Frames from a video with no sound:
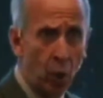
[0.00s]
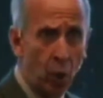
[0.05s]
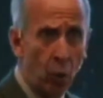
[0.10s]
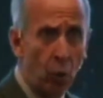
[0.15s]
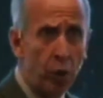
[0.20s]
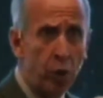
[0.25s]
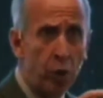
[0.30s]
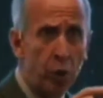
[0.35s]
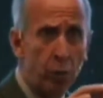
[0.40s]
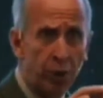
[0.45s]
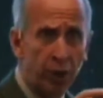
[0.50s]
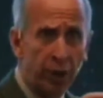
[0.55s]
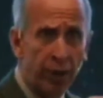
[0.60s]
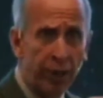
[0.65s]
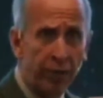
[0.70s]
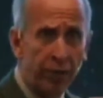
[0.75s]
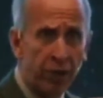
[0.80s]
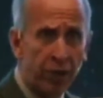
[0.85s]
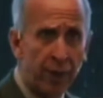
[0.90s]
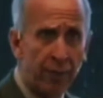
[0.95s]
When you
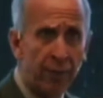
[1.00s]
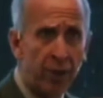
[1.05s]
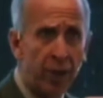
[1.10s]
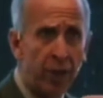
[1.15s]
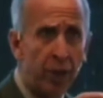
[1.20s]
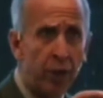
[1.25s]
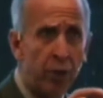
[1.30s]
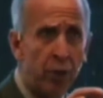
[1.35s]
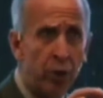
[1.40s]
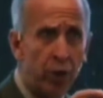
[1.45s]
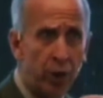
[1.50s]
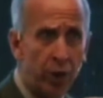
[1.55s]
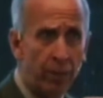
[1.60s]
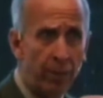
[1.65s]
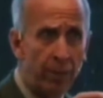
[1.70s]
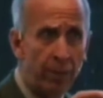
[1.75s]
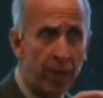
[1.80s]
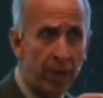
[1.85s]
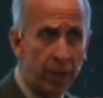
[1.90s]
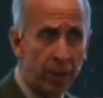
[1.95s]
believe something, you
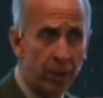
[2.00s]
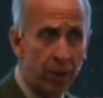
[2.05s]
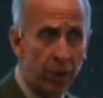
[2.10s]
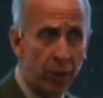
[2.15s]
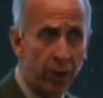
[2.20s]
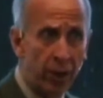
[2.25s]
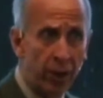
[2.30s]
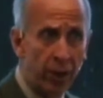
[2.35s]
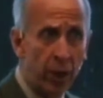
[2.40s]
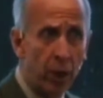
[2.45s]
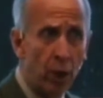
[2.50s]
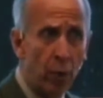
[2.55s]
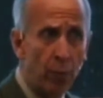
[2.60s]
commit to it,